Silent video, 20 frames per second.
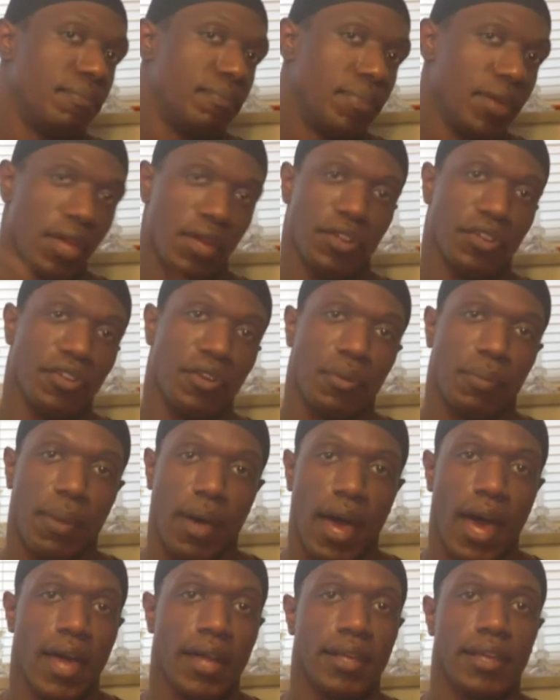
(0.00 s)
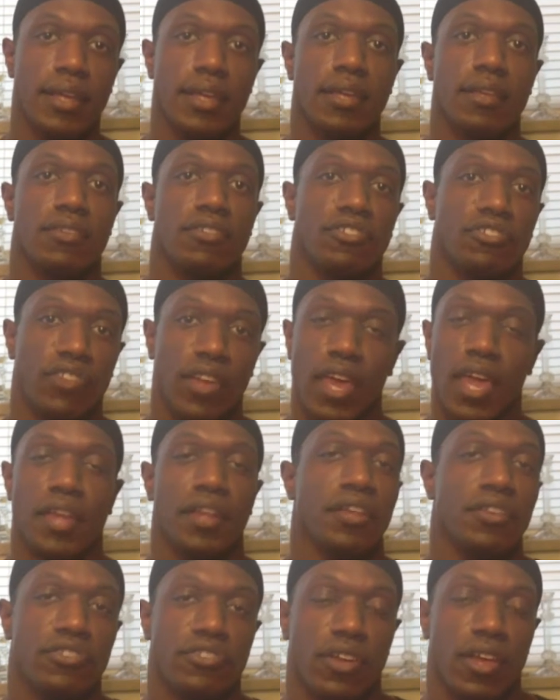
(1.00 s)
Building your body,
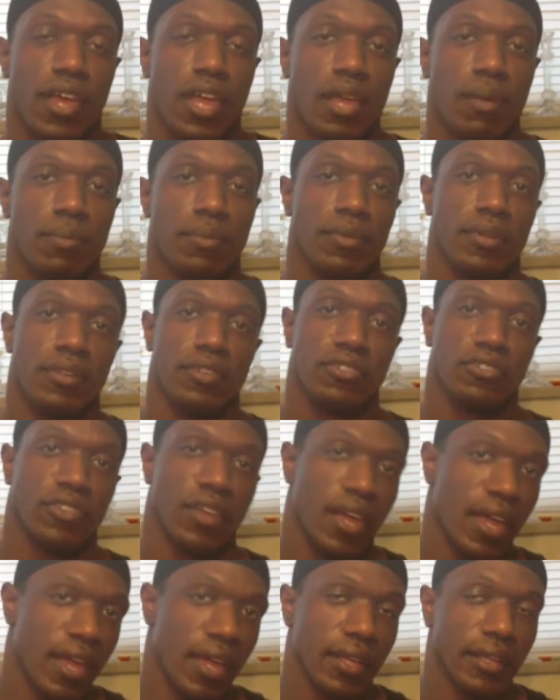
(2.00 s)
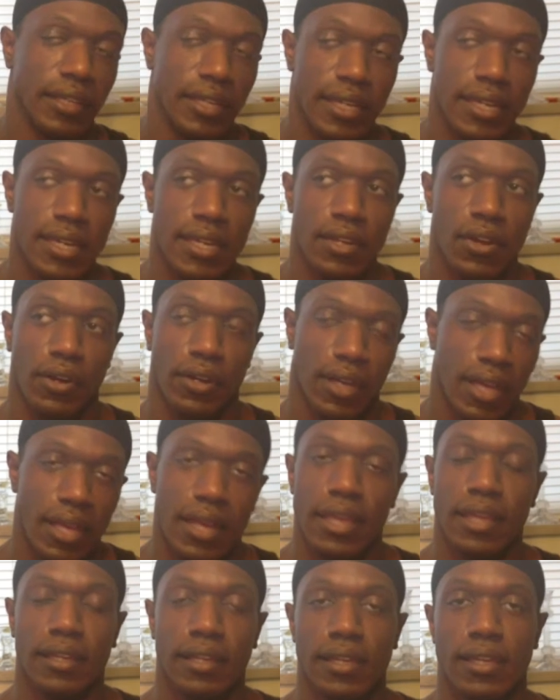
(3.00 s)
staying in shape, staying lean or
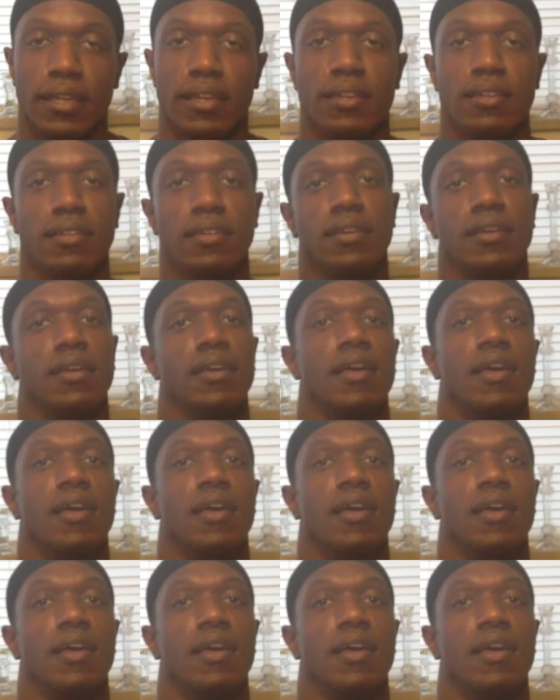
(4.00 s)
getting lean.